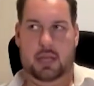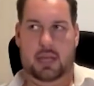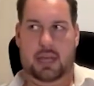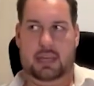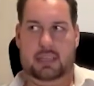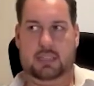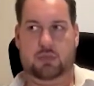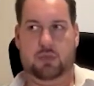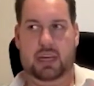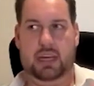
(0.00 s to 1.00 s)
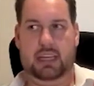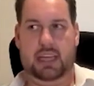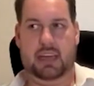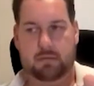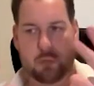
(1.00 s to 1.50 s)
and that's why they
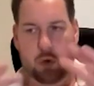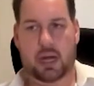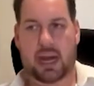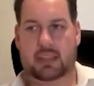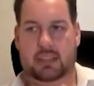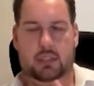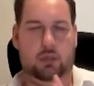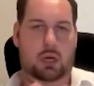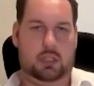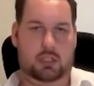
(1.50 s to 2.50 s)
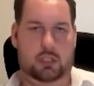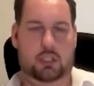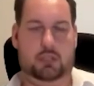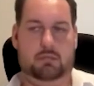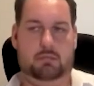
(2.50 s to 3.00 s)
have more access to
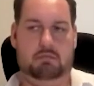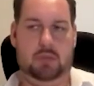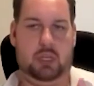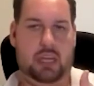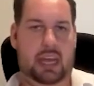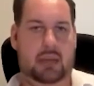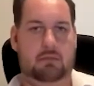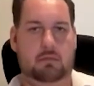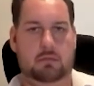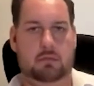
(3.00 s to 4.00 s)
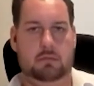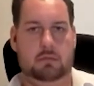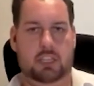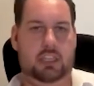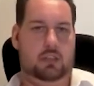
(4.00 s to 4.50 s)
oxygen. Okay.
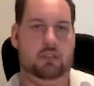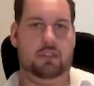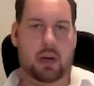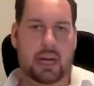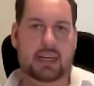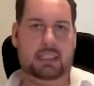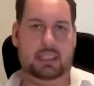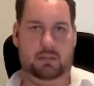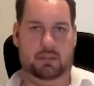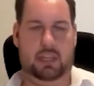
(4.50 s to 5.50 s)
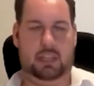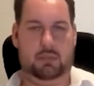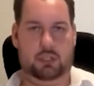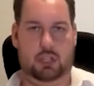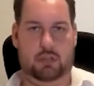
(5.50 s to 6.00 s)
Well, there's a variety of things
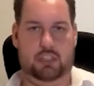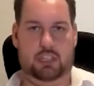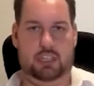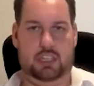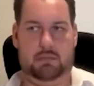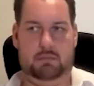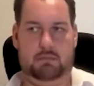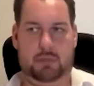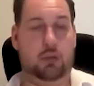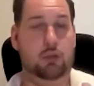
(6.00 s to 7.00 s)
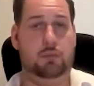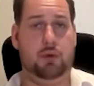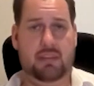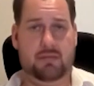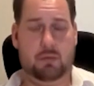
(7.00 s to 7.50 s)
which are reaching that. A good
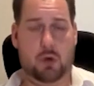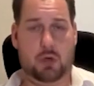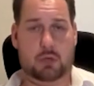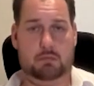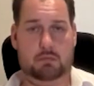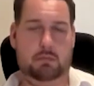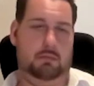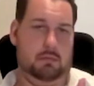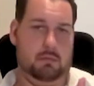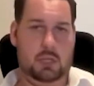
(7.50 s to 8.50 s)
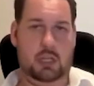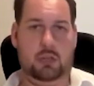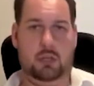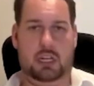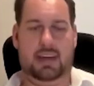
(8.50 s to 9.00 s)
breath work, a
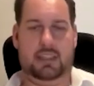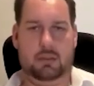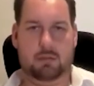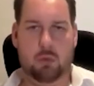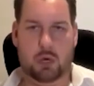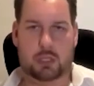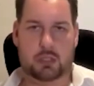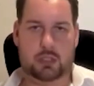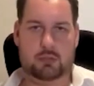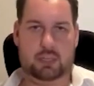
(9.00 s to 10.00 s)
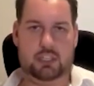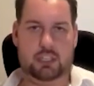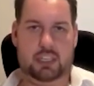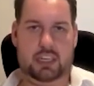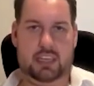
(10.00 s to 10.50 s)
good glass of water is
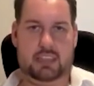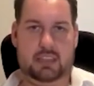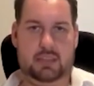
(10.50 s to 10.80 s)
reaching that.